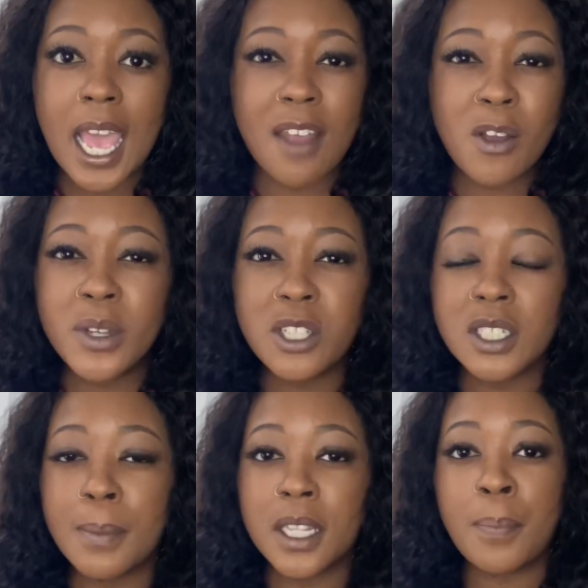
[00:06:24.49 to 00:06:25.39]
Everyone talks
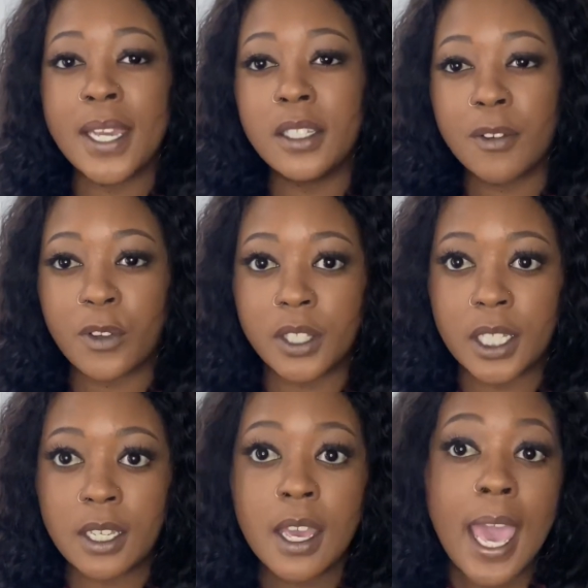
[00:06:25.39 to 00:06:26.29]
about the pain
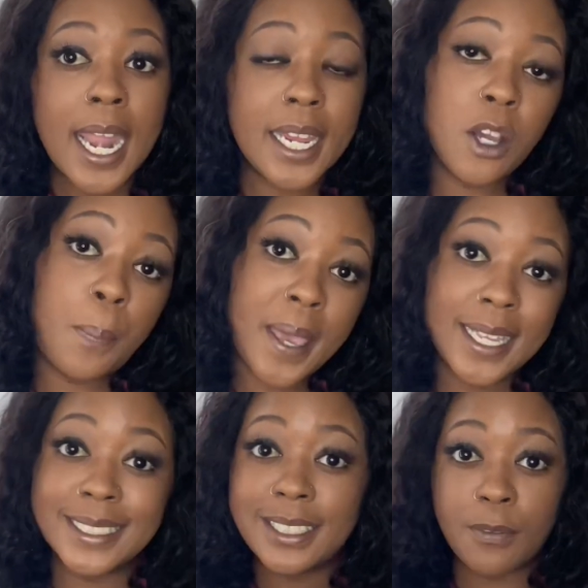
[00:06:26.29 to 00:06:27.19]
differently, and I know pain
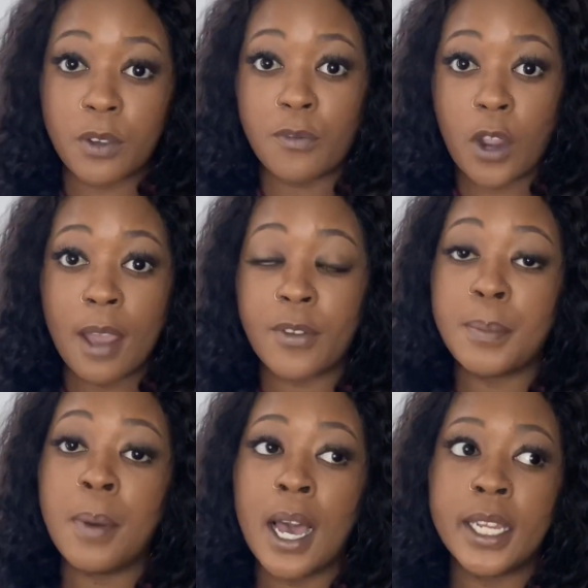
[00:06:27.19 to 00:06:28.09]
is different for
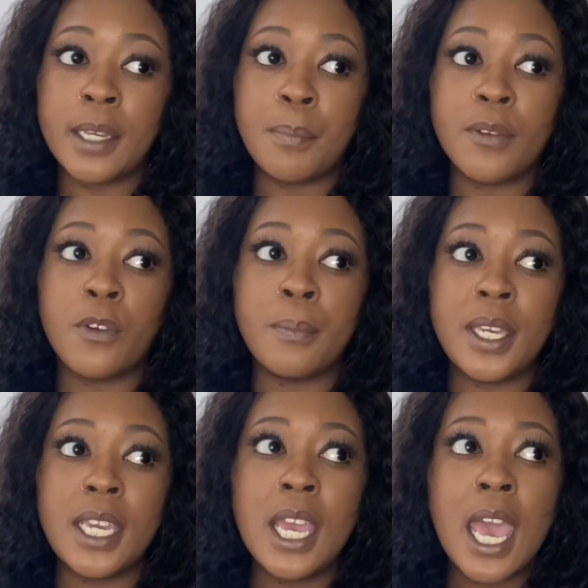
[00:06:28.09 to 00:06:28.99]
everybody, but for
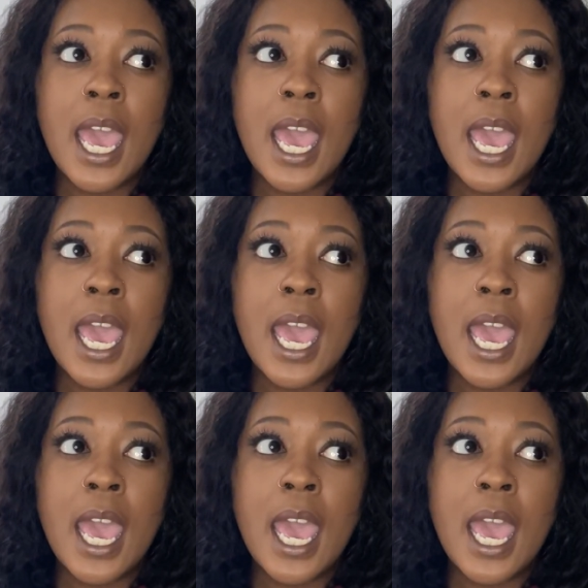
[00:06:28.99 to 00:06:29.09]
me,